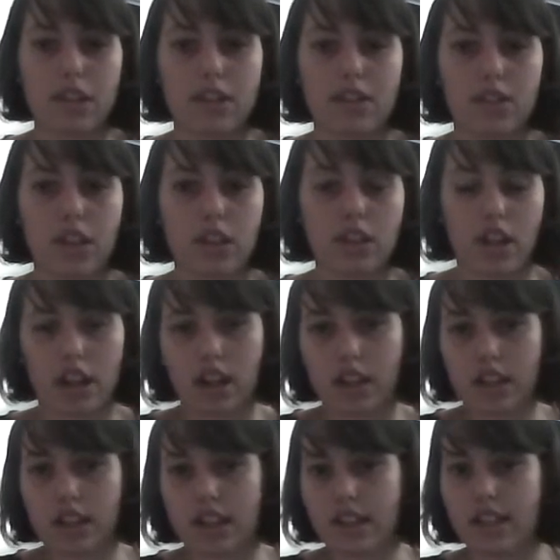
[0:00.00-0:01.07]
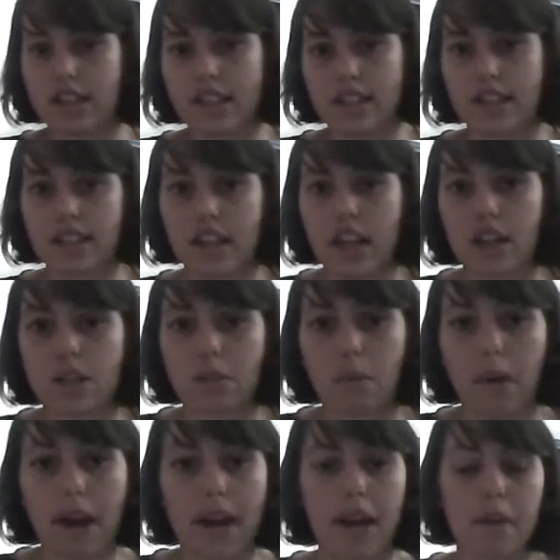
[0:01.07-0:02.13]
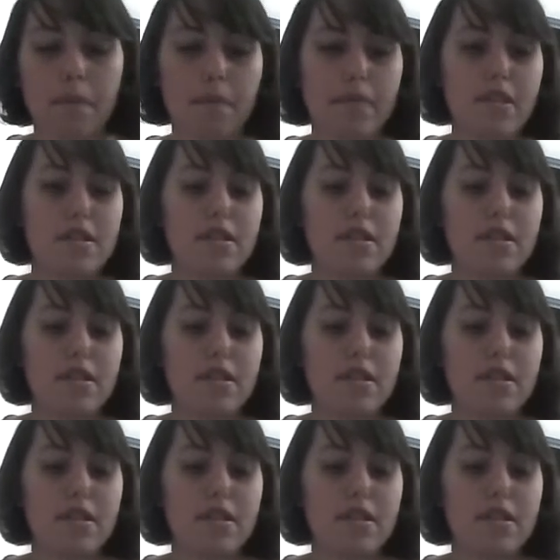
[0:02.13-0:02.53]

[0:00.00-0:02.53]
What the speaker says: in such a distinct way.